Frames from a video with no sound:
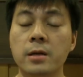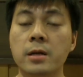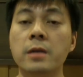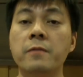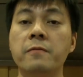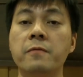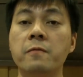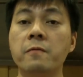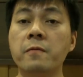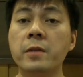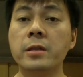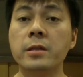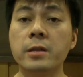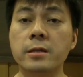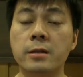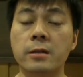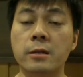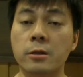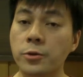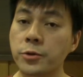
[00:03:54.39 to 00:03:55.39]
If you win
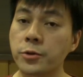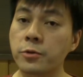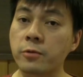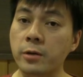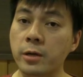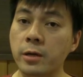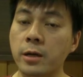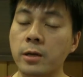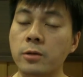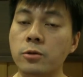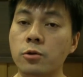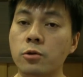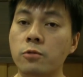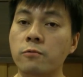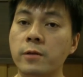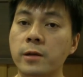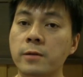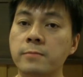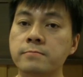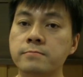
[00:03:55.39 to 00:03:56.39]
in the lottery in
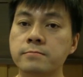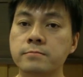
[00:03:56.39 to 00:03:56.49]
Norway,